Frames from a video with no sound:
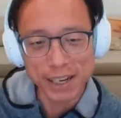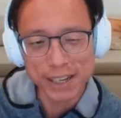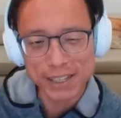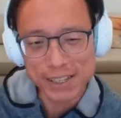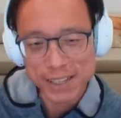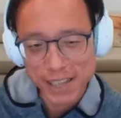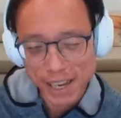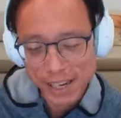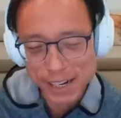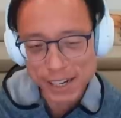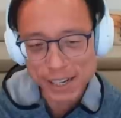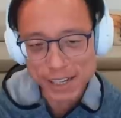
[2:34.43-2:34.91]
and
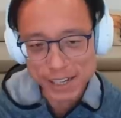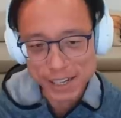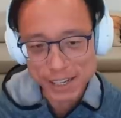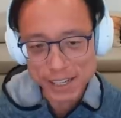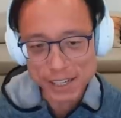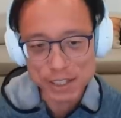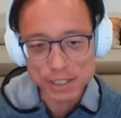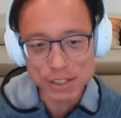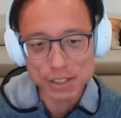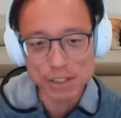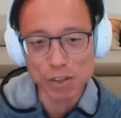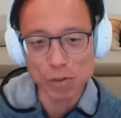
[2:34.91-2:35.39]
data
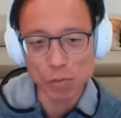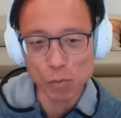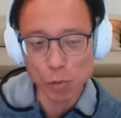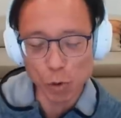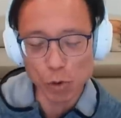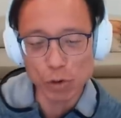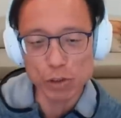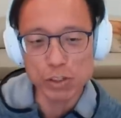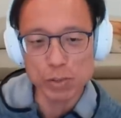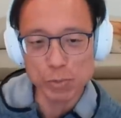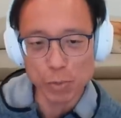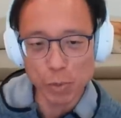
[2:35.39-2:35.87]
is the
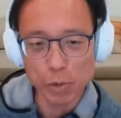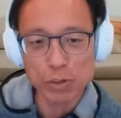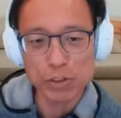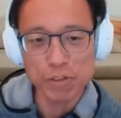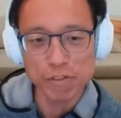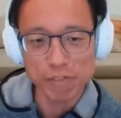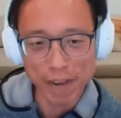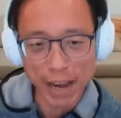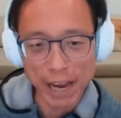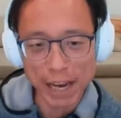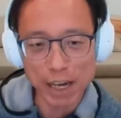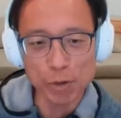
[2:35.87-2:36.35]
world's
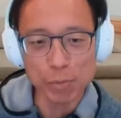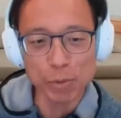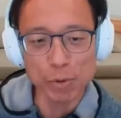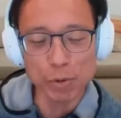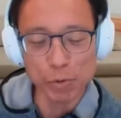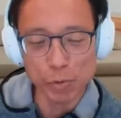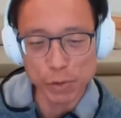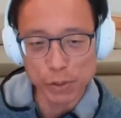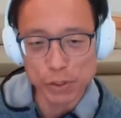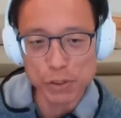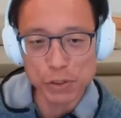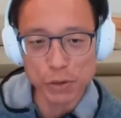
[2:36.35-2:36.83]
most valuable
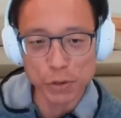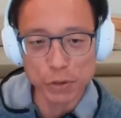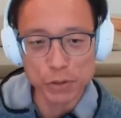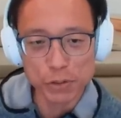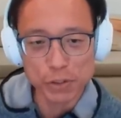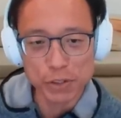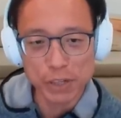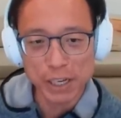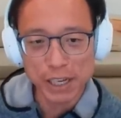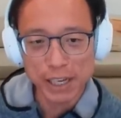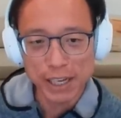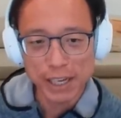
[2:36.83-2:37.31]

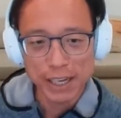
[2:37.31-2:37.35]
resource.